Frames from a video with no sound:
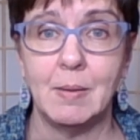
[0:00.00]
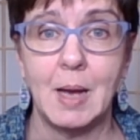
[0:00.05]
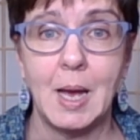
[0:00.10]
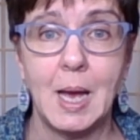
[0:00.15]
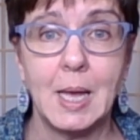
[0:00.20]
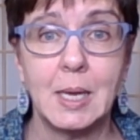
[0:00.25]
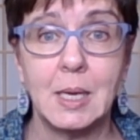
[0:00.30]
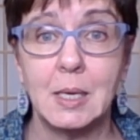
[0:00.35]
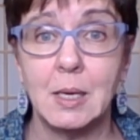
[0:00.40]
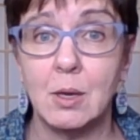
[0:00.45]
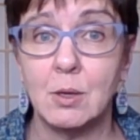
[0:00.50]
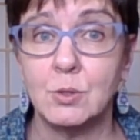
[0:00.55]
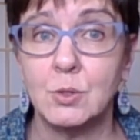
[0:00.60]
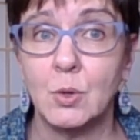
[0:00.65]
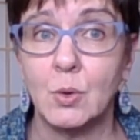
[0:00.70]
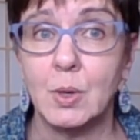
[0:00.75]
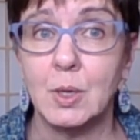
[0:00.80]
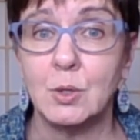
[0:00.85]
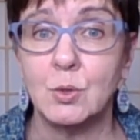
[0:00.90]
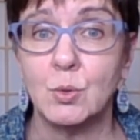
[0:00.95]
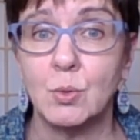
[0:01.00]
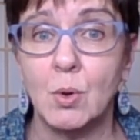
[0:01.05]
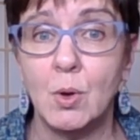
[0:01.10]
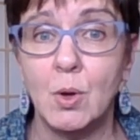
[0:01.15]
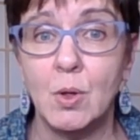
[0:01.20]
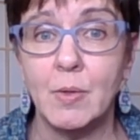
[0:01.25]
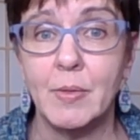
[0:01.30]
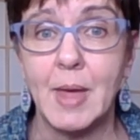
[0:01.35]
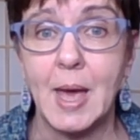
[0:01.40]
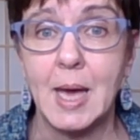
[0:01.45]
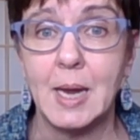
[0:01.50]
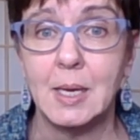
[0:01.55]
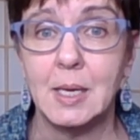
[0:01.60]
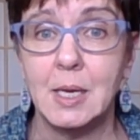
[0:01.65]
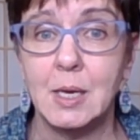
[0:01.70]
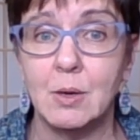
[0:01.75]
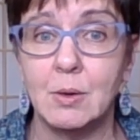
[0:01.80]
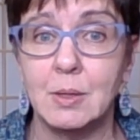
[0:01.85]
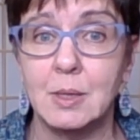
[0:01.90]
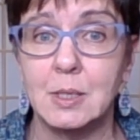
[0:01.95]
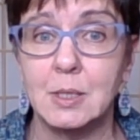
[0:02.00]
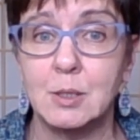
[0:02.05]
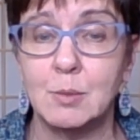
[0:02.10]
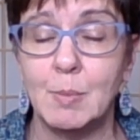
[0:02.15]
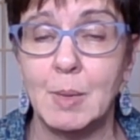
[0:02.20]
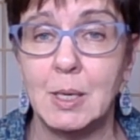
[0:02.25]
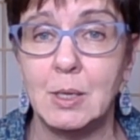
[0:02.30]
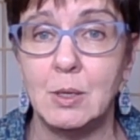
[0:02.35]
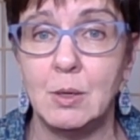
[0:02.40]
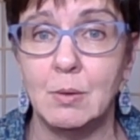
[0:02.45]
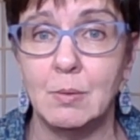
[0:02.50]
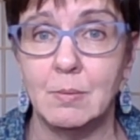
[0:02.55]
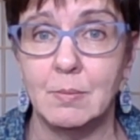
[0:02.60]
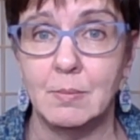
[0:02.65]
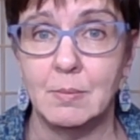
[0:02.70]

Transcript: I can also control that here in this menu.